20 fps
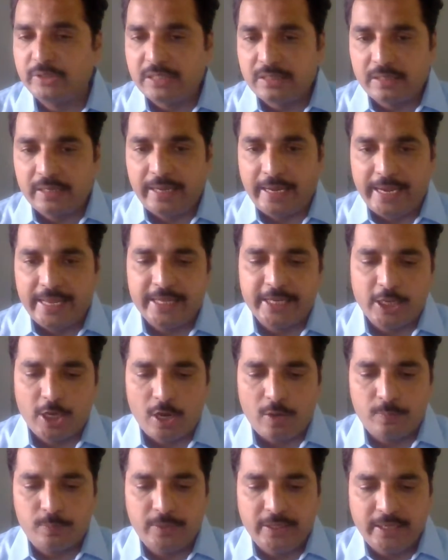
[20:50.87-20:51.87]
the area
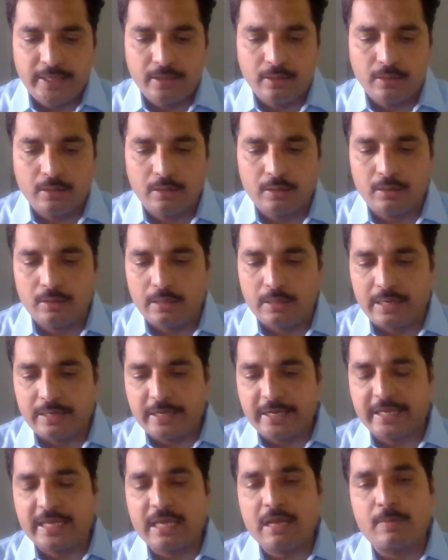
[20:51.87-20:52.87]
of the
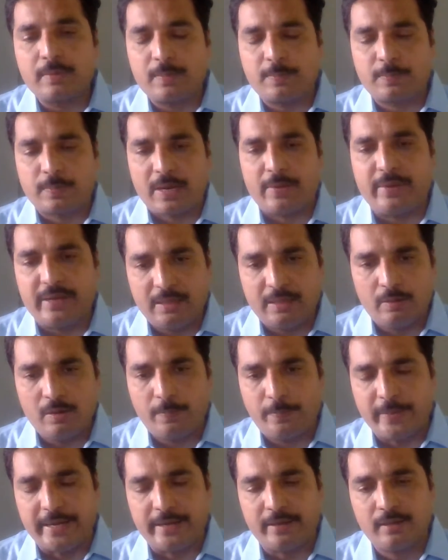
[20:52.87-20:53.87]
undertaking of the private
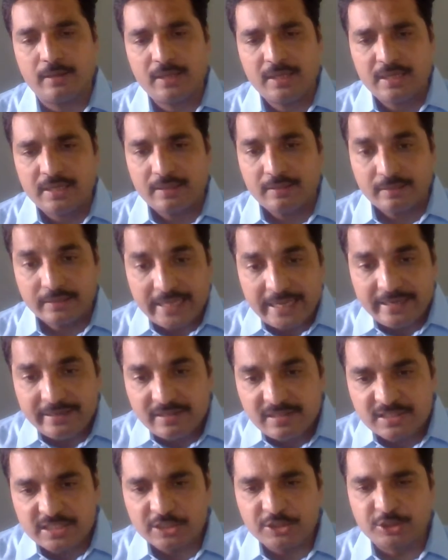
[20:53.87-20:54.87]
development, then
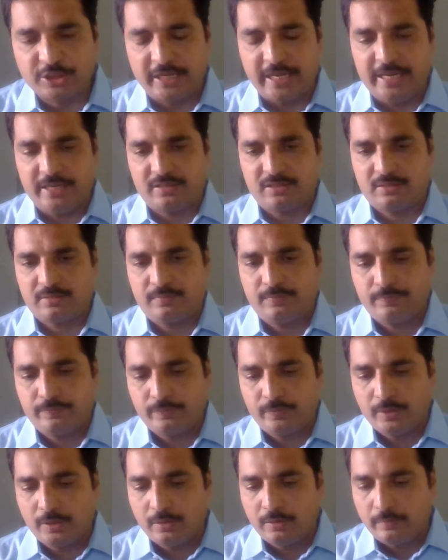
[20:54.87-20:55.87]
in such case,
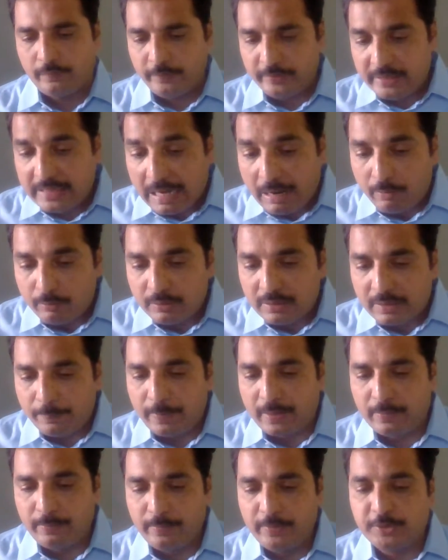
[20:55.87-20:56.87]
without the
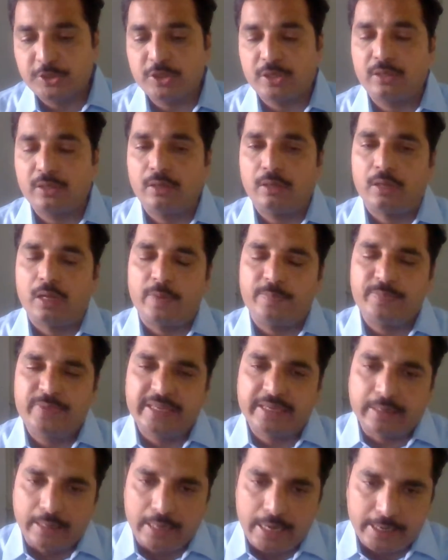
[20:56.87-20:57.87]
permission of the
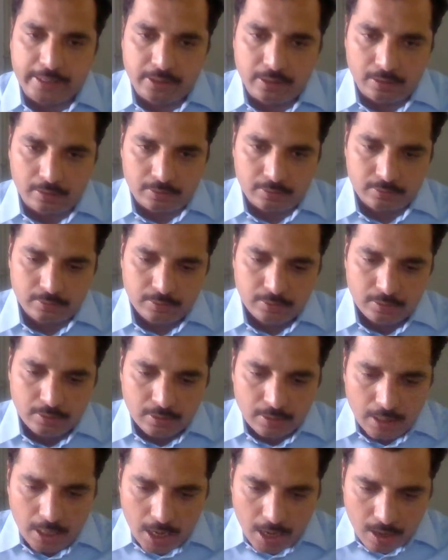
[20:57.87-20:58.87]
collector,
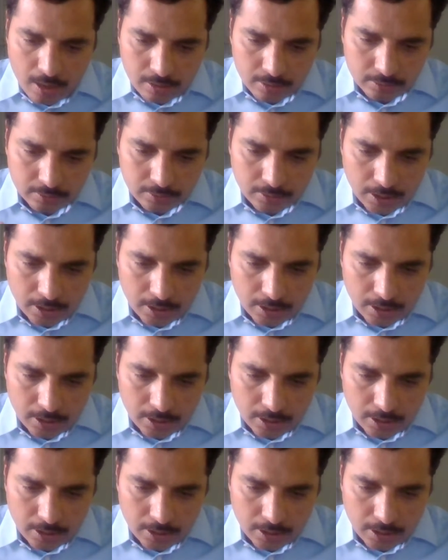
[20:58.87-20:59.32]
or